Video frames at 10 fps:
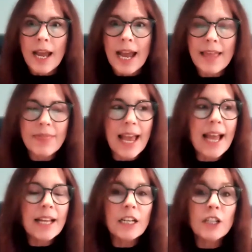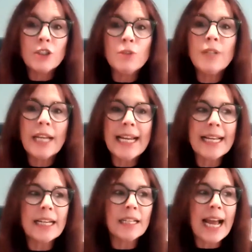And then you
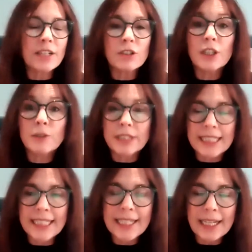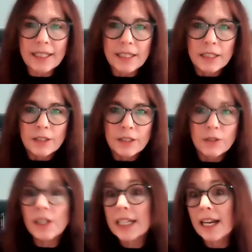can't actually critique it,
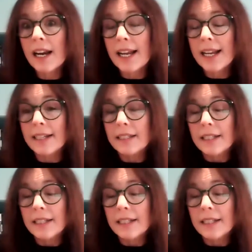nor can I.